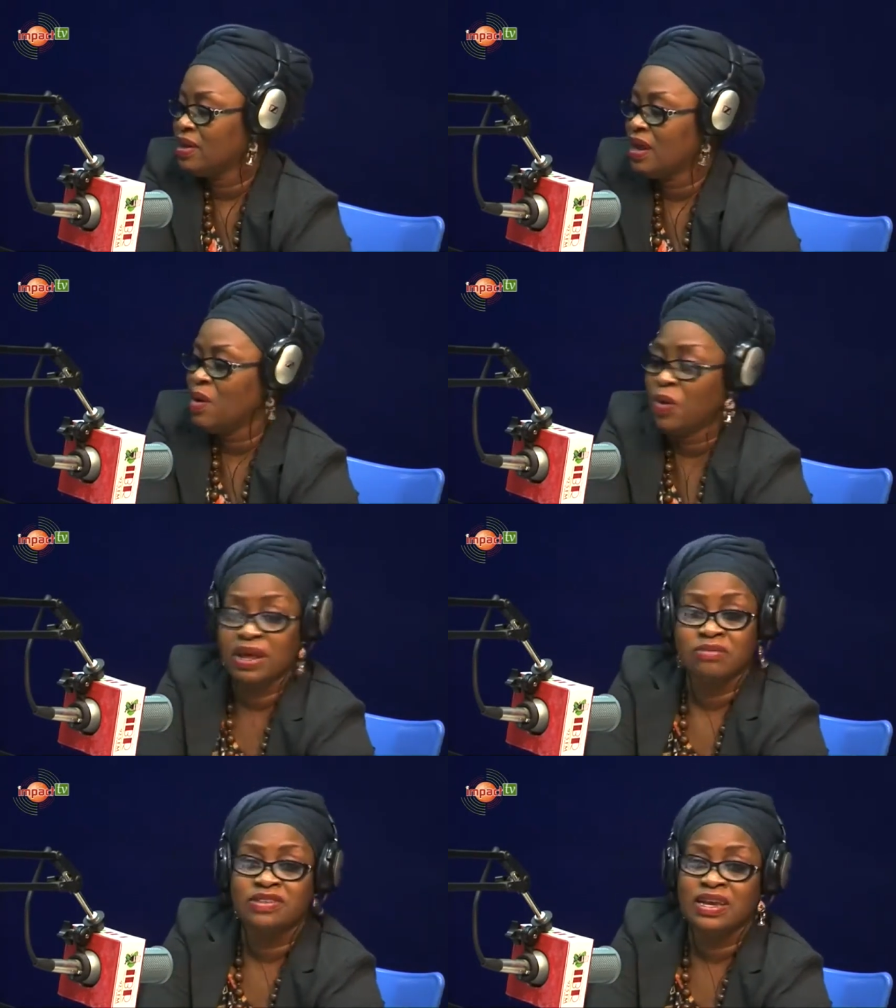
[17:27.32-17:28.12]
Now, what
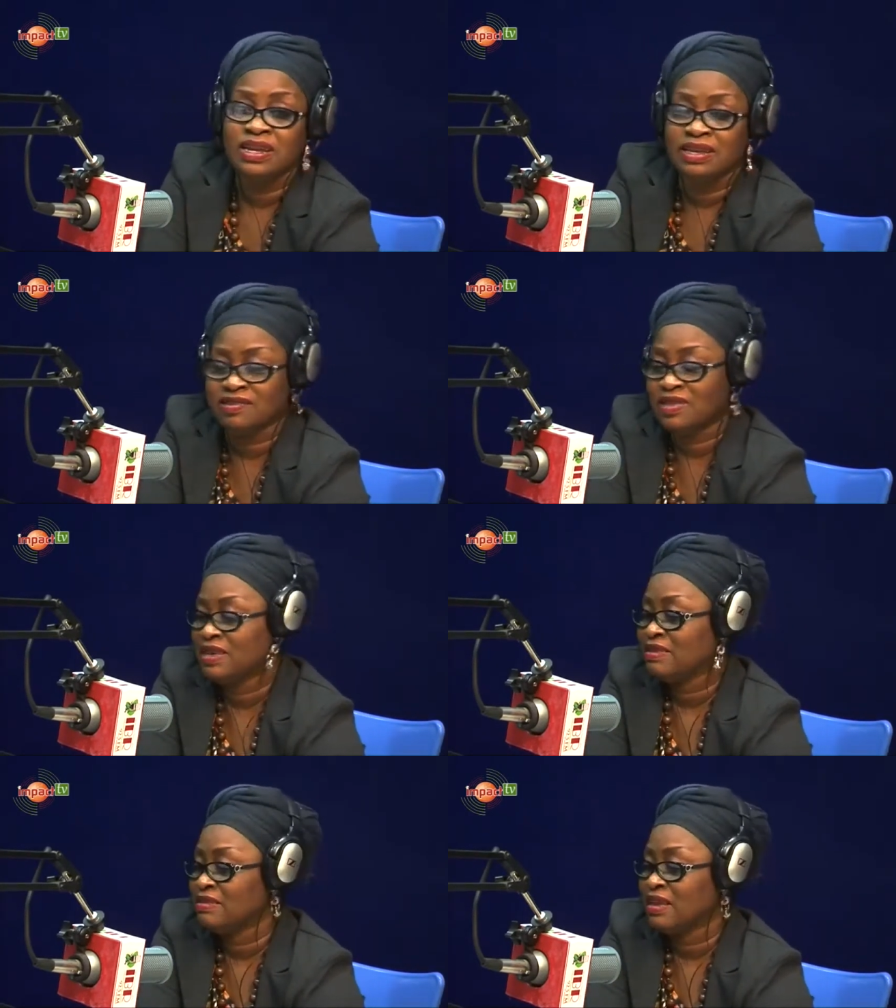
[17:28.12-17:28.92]
I'm saying is
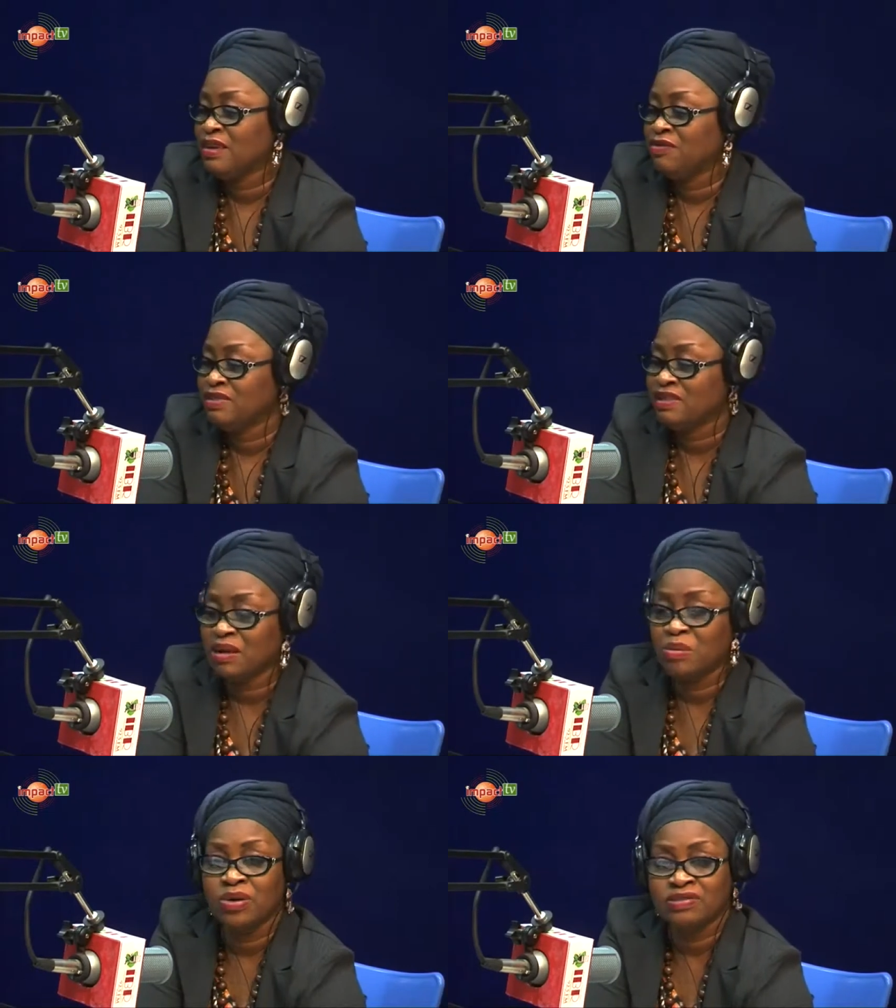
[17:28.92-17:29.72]
that if you
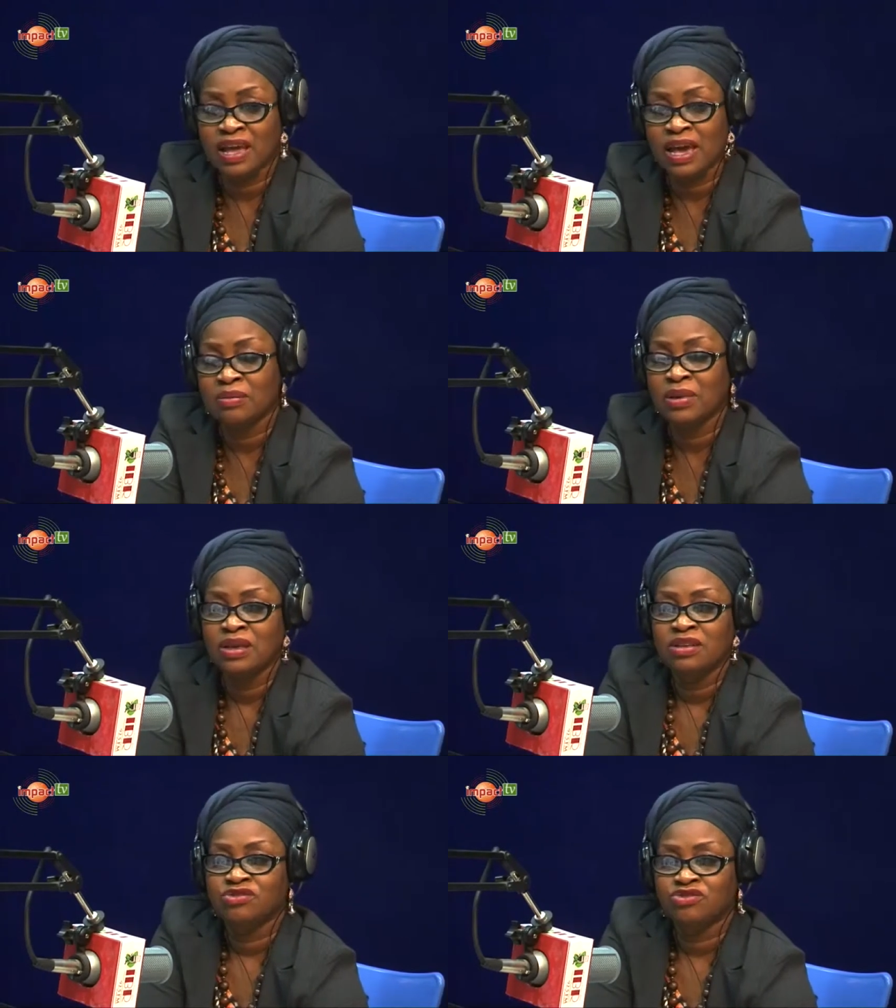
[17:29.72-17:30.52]
take more time
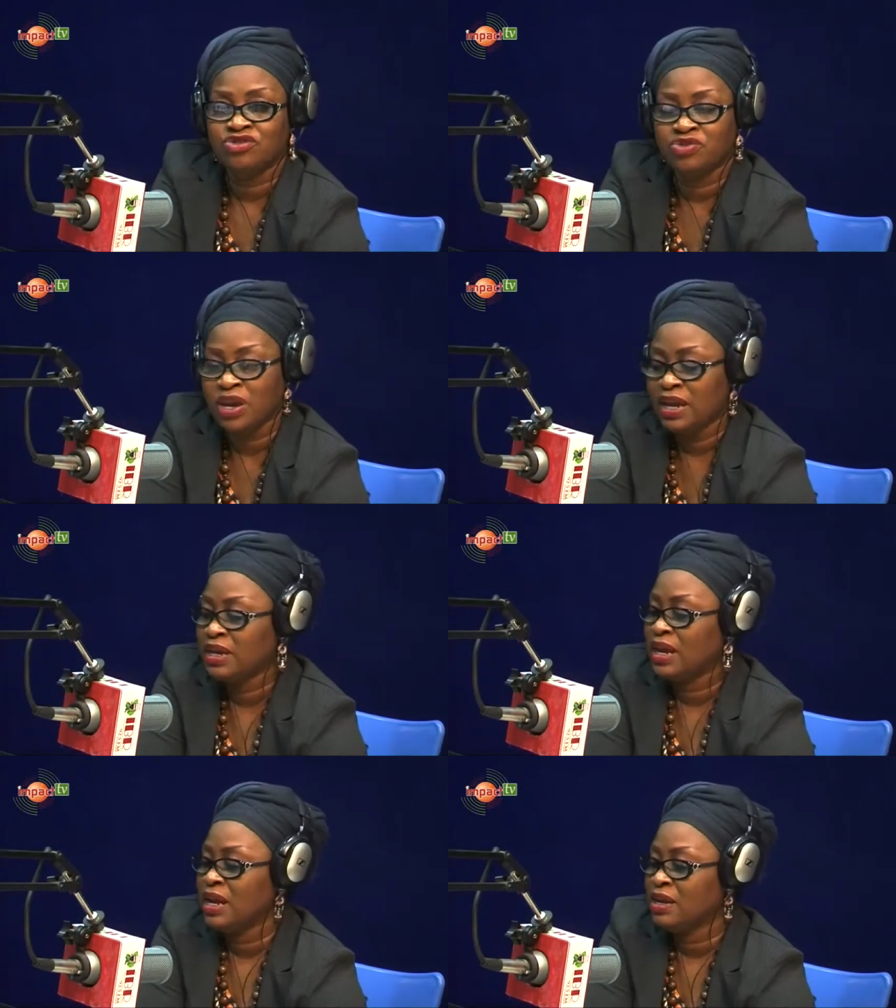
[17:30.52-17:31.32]
to
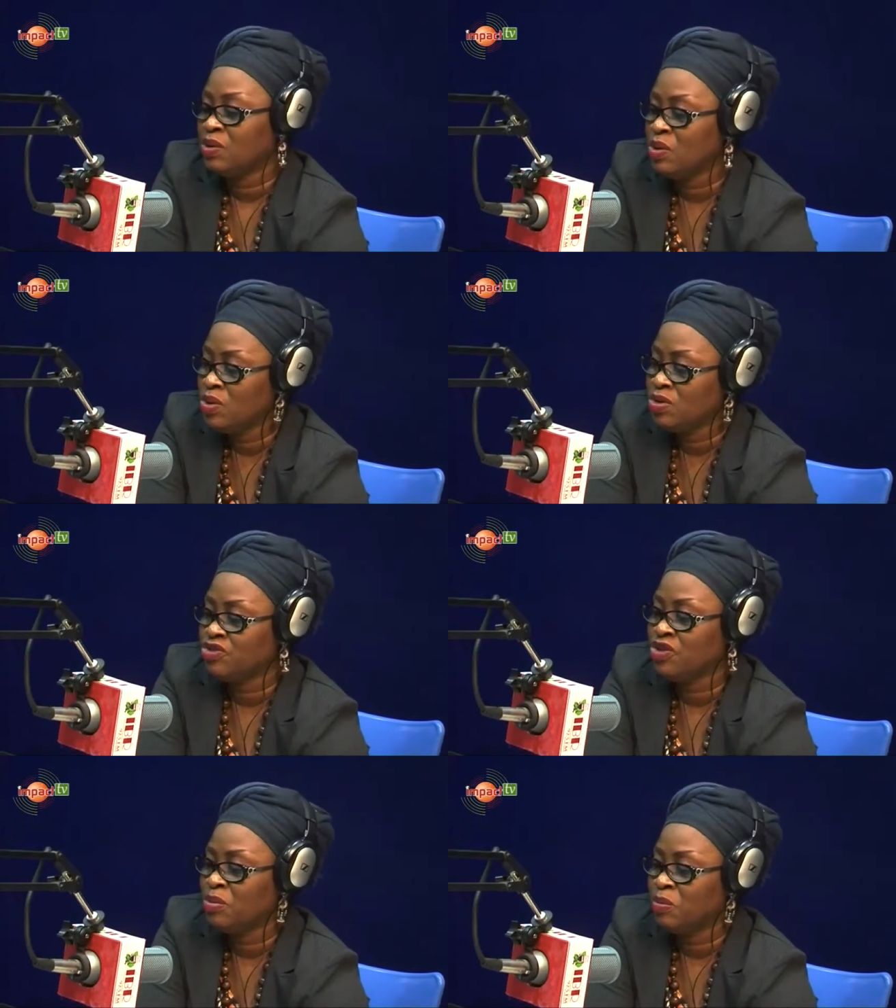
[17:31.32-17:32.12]
train and
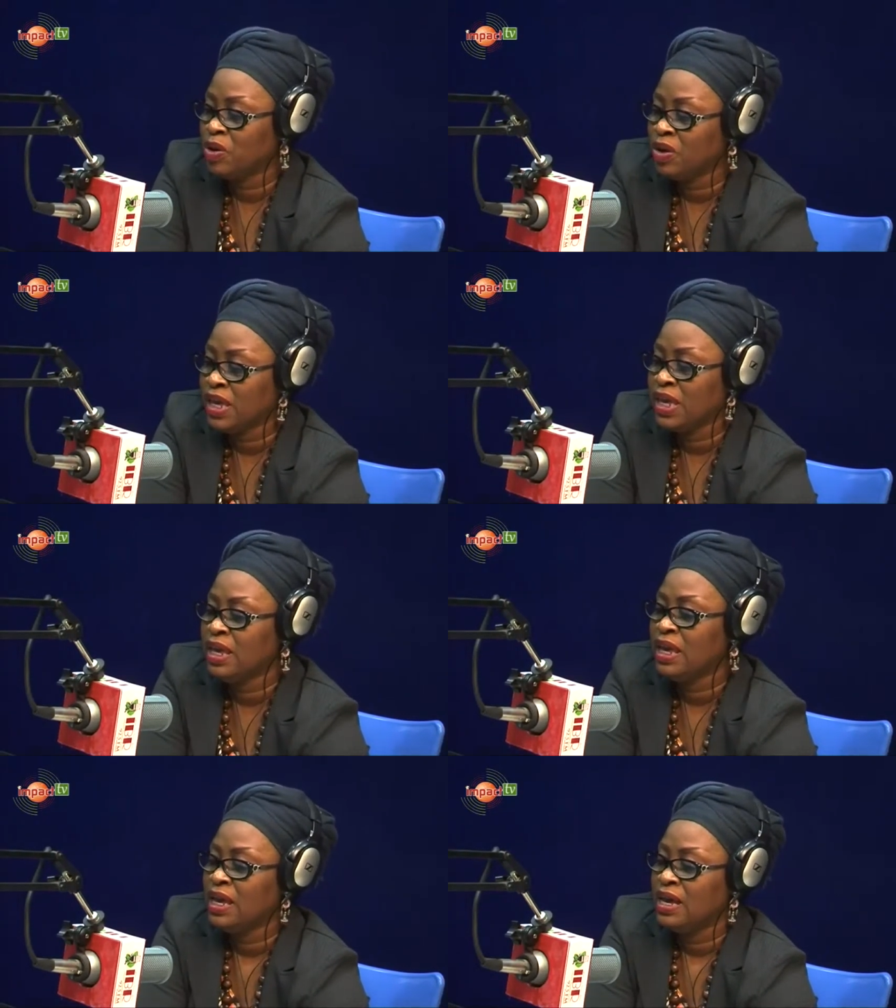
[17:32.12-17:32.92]
coach your
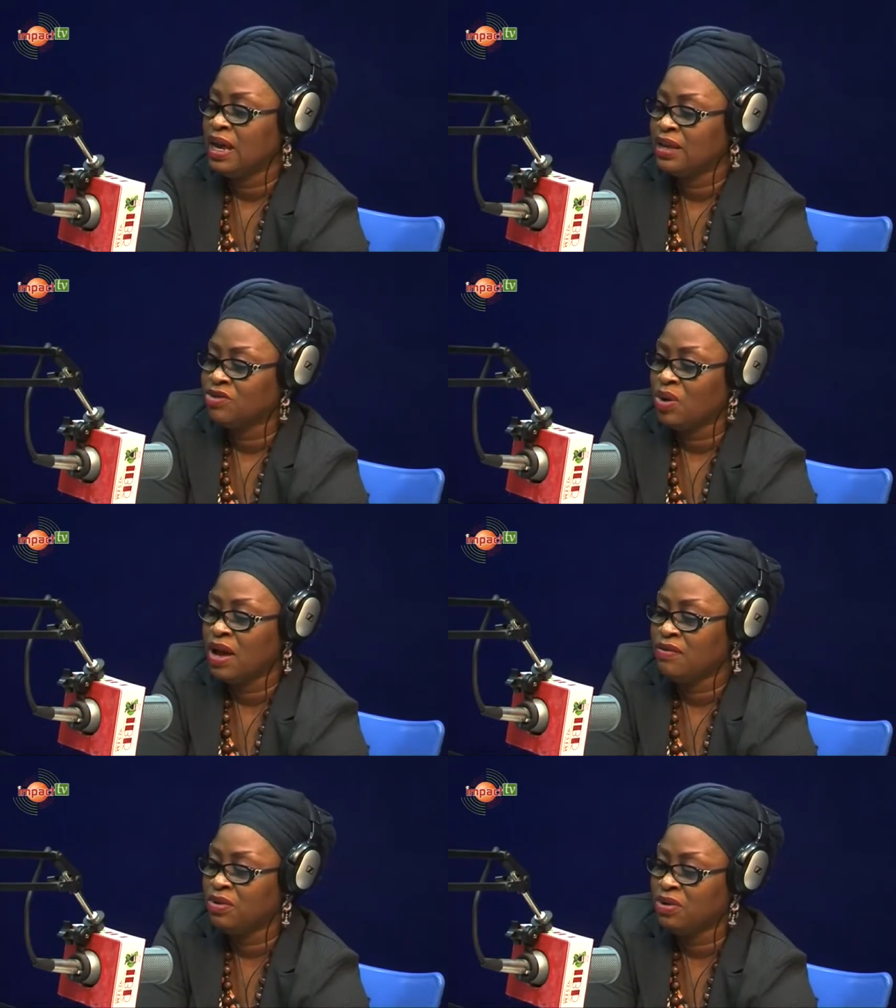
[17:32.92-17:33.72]
employee to
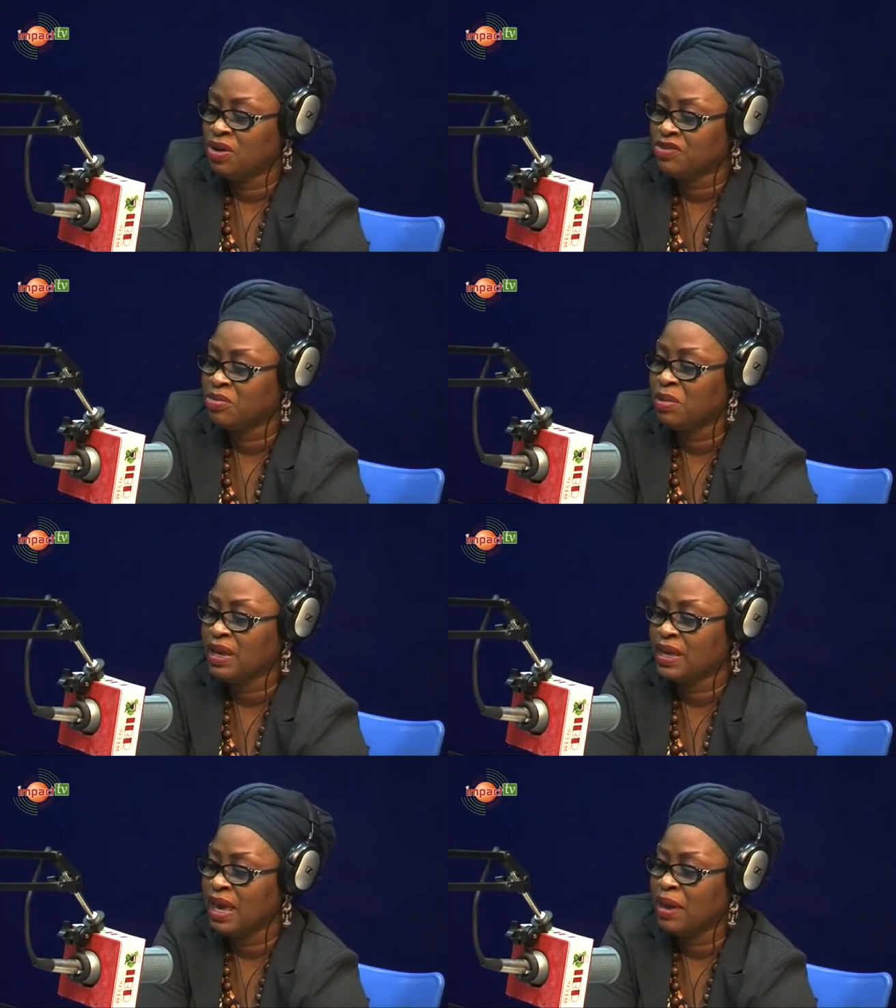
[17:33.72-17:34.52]
have good customer
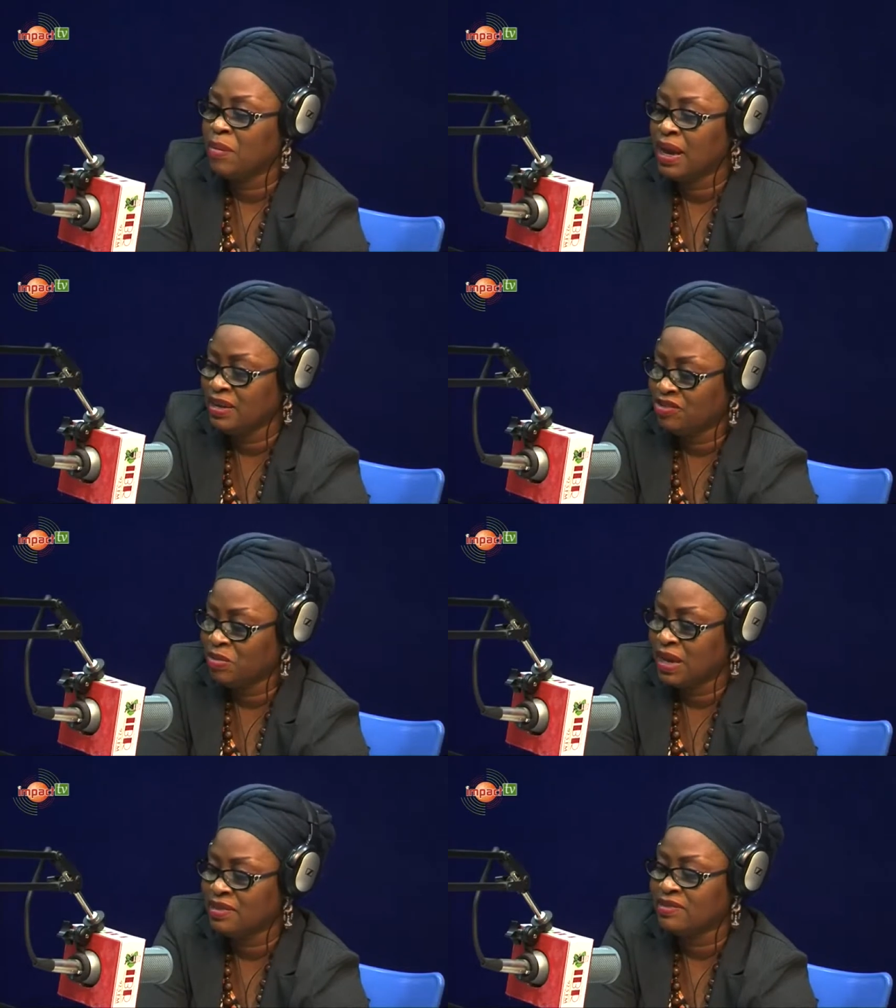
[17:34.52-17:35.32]
care
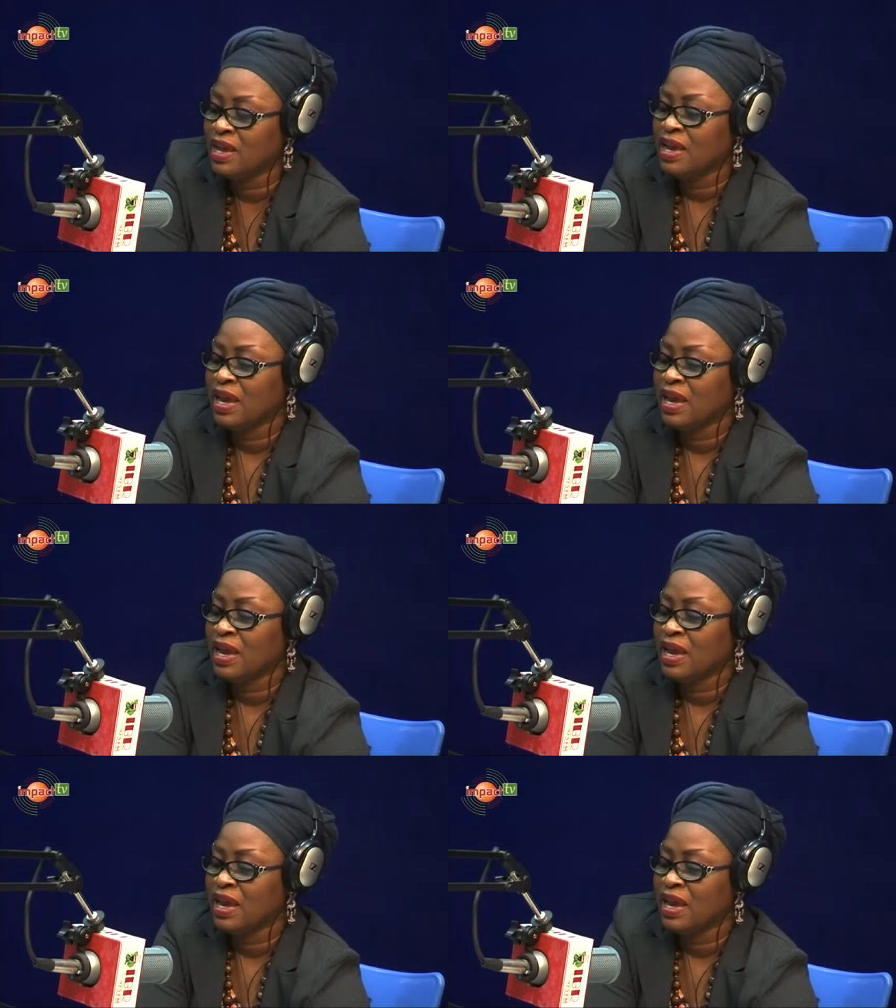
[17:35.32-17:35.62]
management,